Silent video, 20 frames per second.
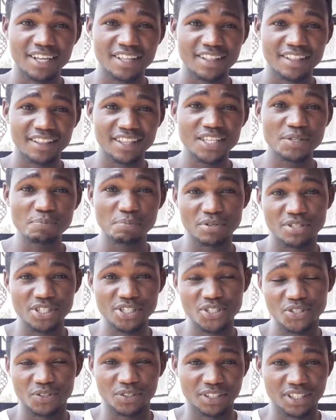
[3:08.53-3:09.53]
this
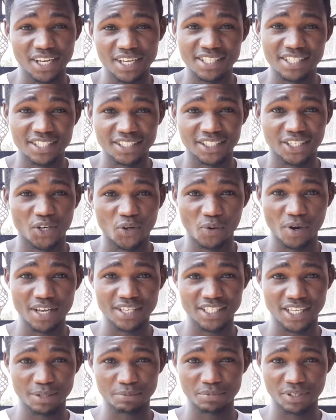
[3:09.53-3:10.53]
position doesn't require
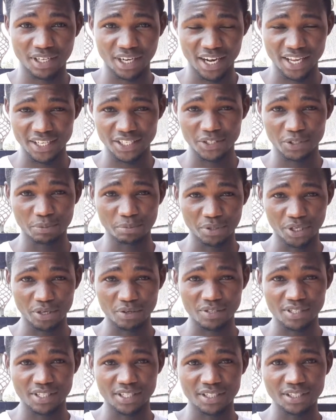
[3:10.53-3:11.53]
somebody like me, you
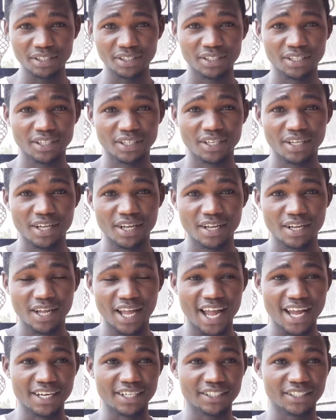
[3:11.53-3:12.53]
see.
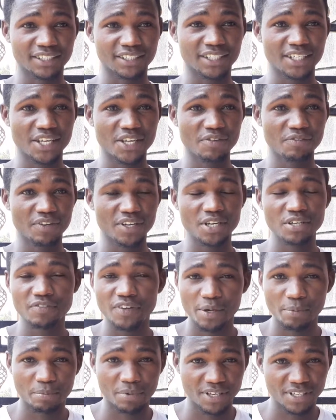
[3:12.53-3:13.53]
And even if I
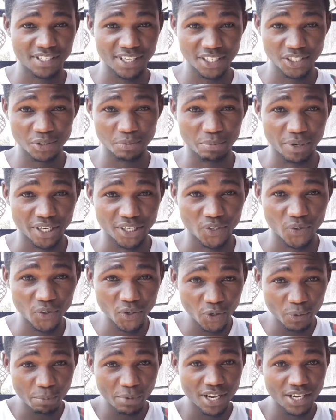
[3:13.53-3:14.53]
present my
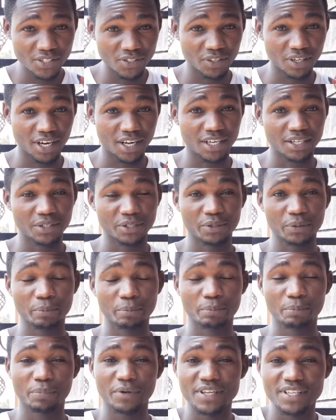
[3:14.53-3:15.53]
documents or I
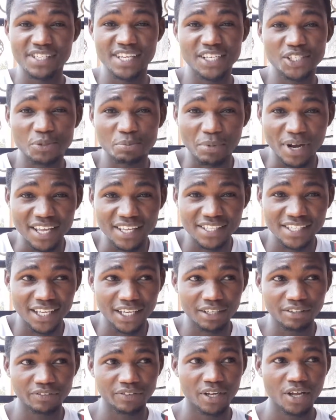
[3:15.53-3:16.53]
present
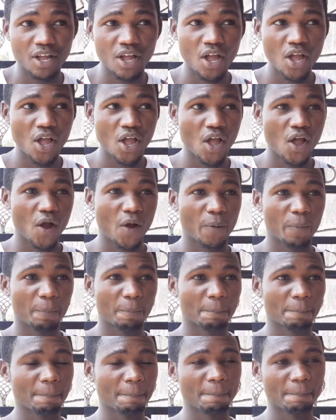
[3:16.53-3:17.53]
myself,
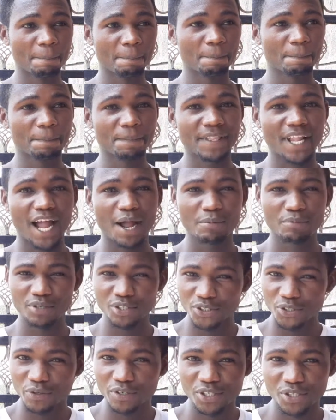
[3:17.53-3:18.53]
I'm
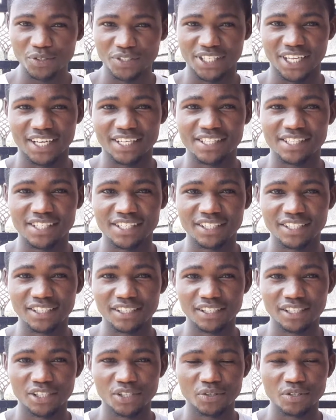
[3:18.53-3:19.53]
not going to succeed
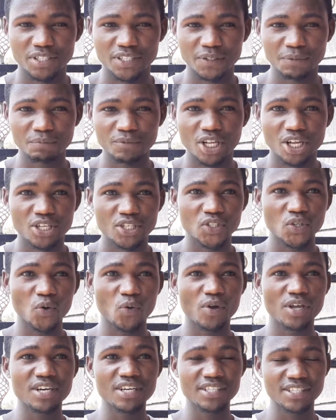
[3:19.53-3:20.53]
in it, you see. So
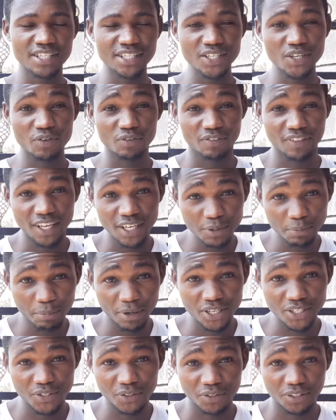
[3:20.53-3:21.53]
instead of that
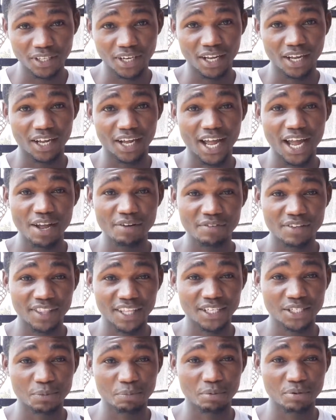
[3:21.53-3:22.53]
person having
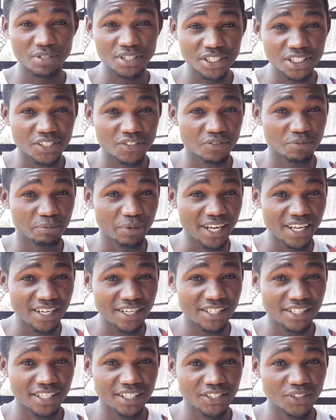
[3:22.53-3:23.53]
that positive
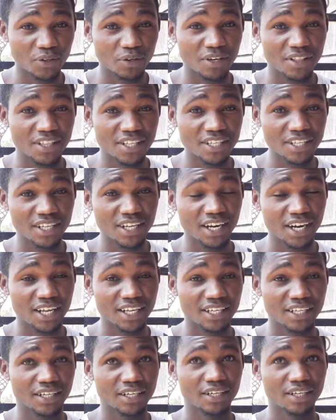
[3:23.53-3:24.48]
mindset or thinking like,